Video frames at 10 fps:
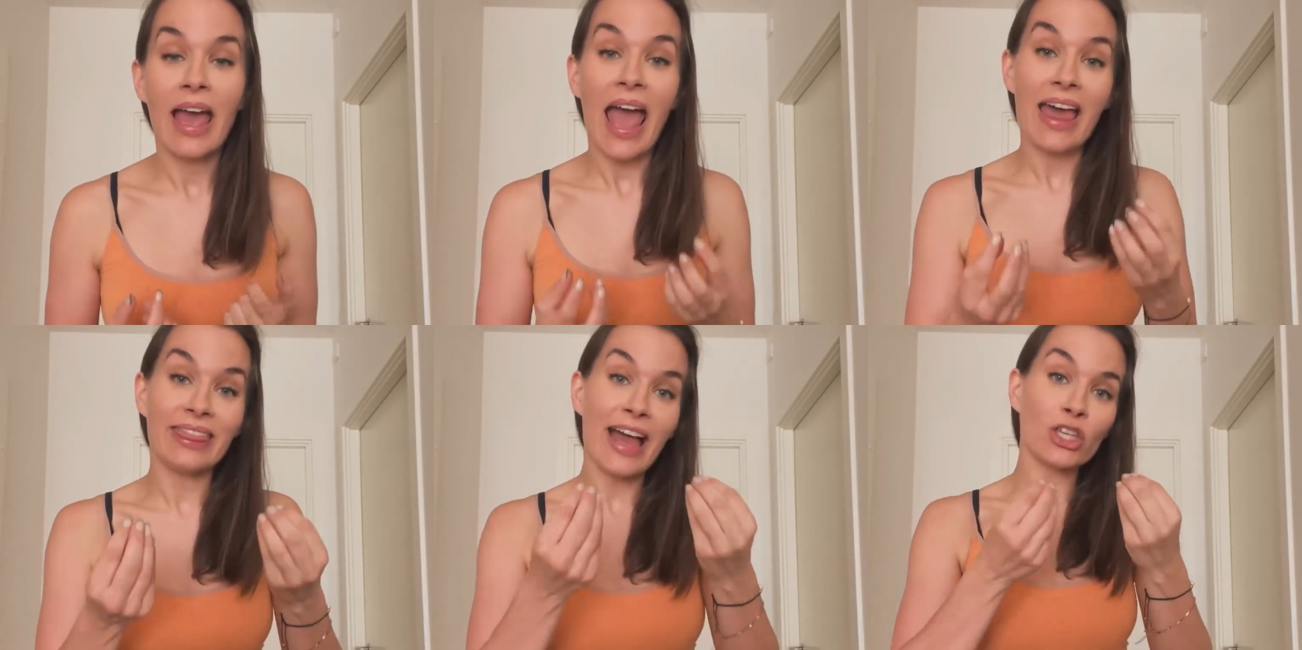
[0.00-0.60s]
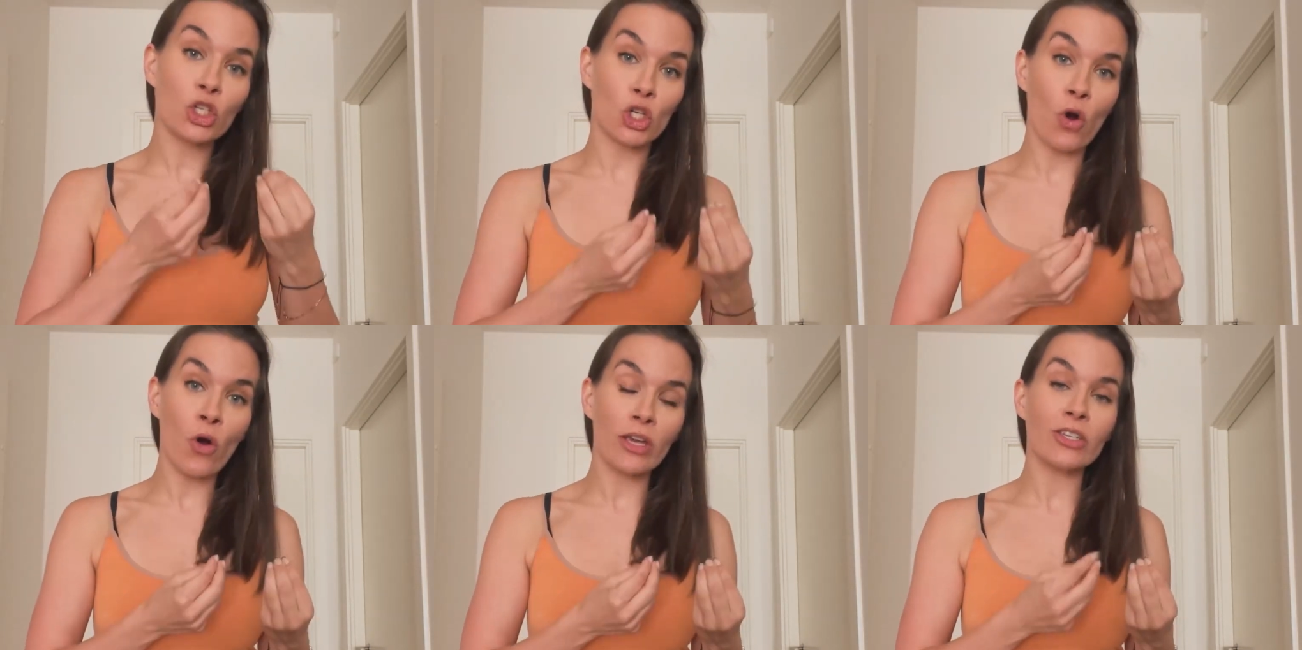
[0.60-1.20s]
And that
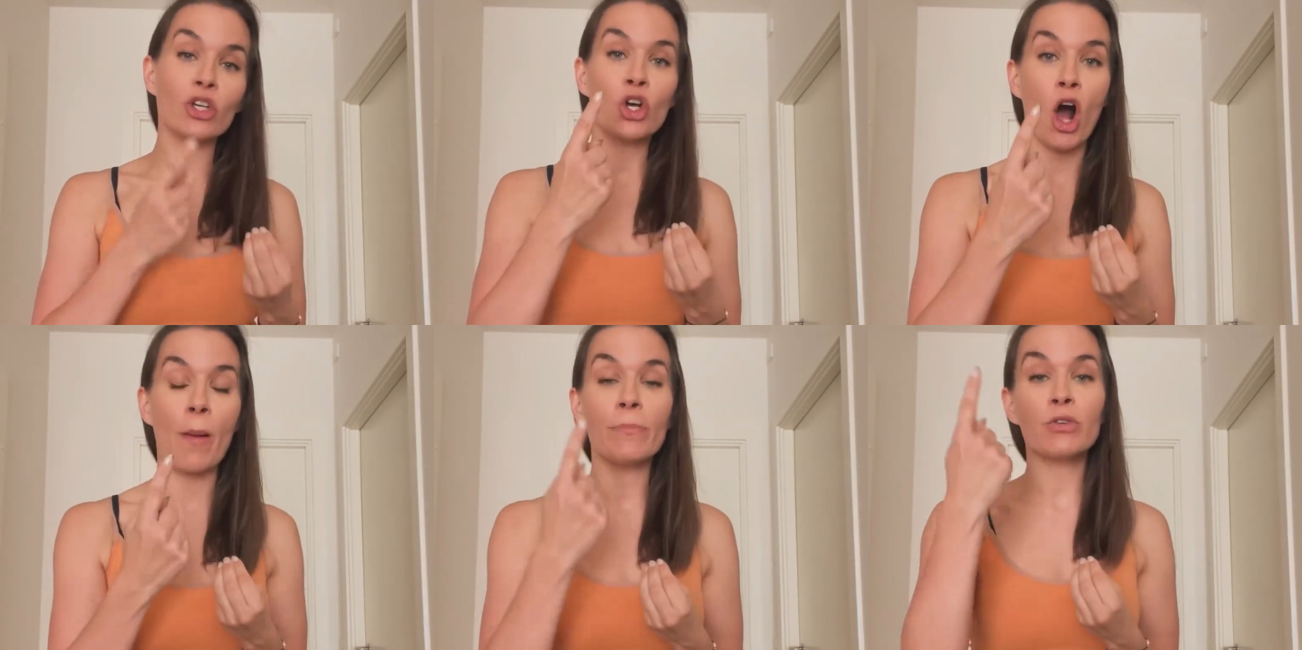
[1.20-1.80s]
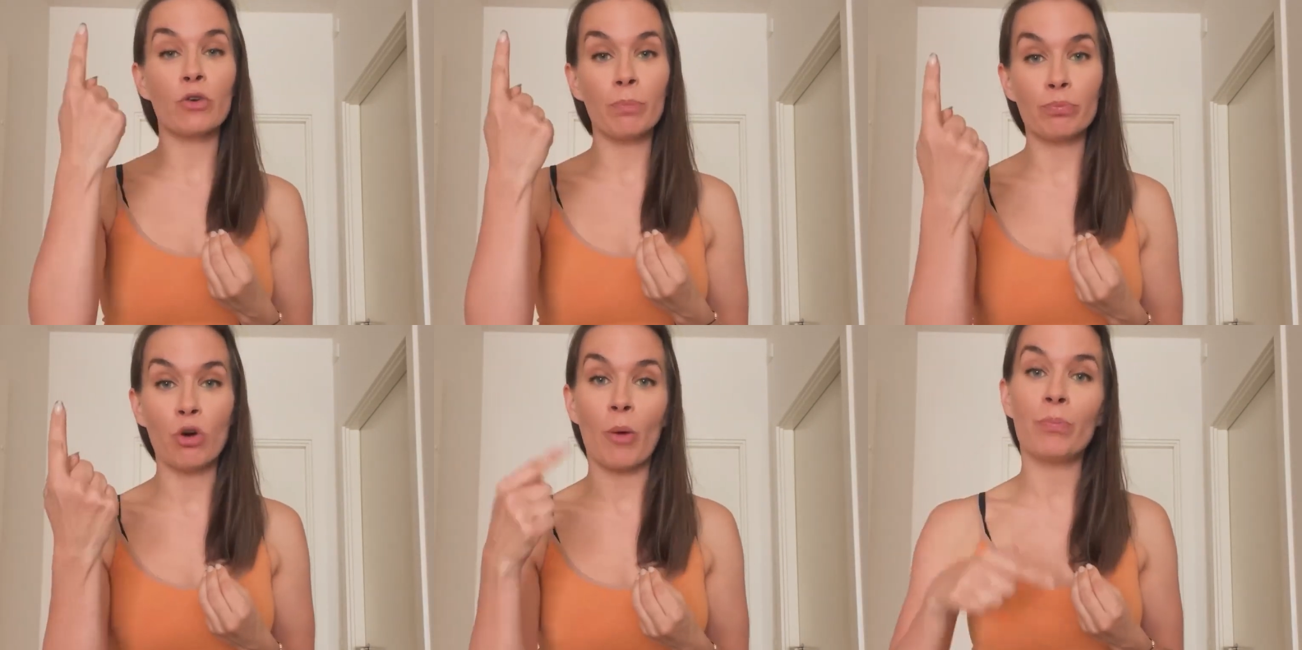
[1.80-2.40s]
choice comes from
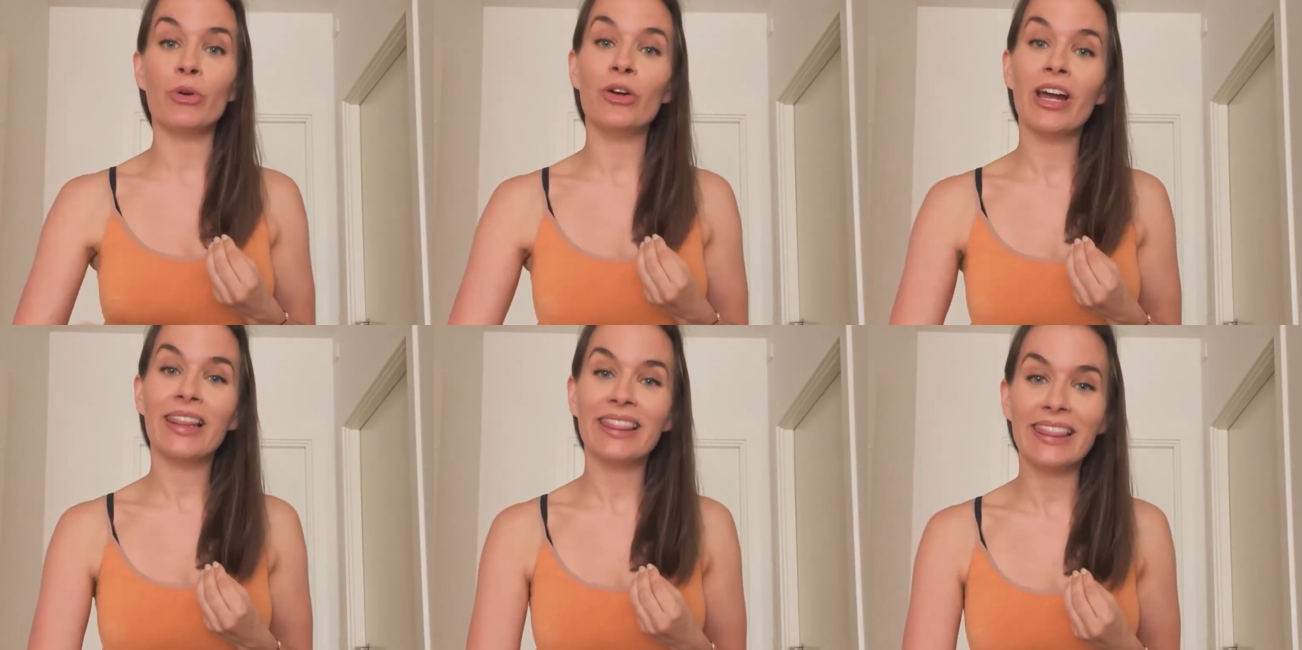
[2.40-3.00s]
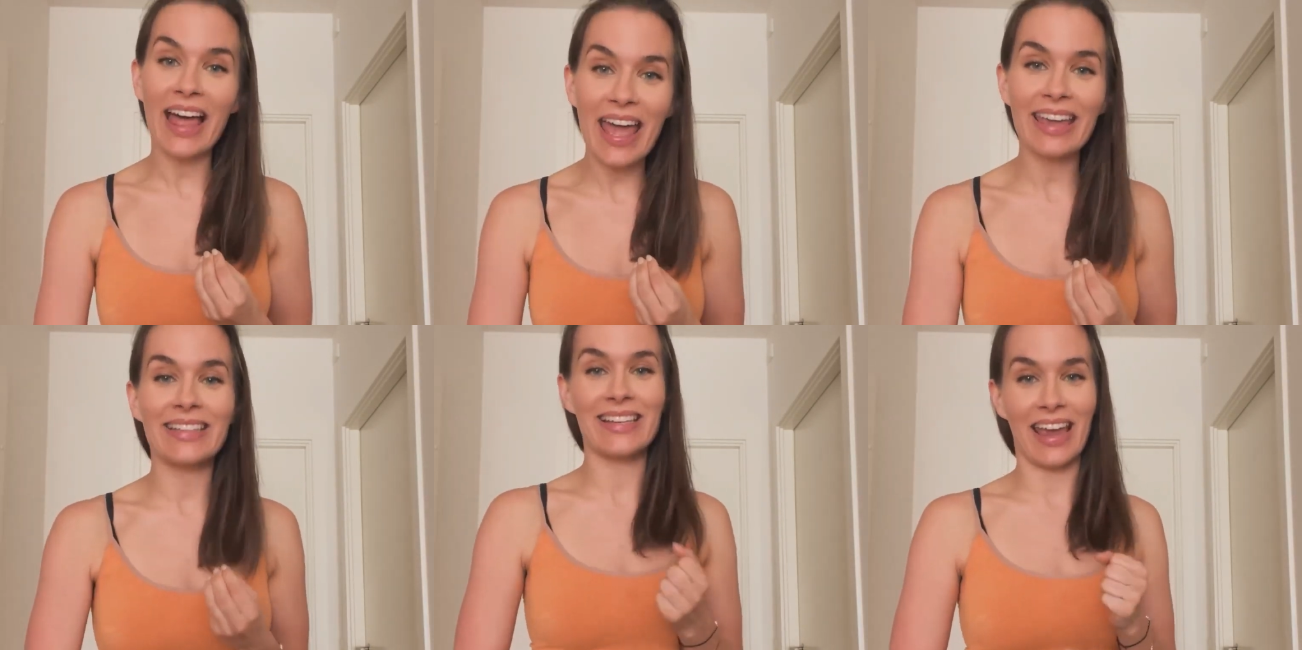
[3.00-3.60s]
proper
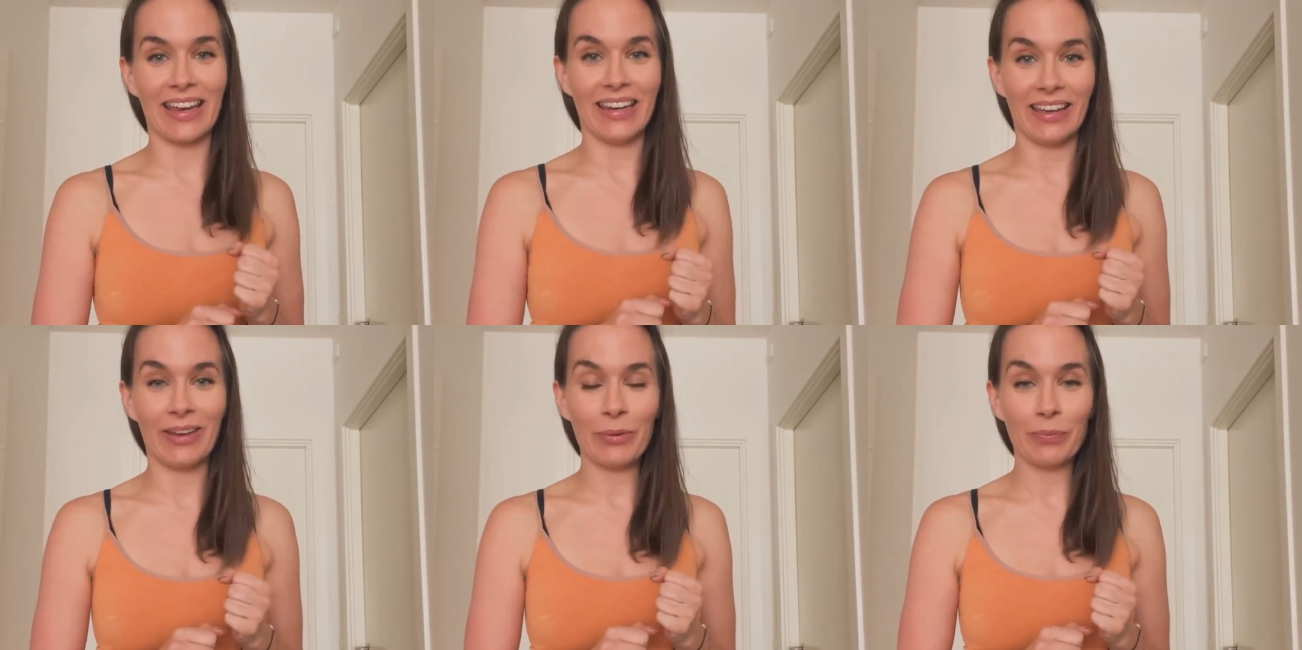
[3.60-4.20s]
leg technique.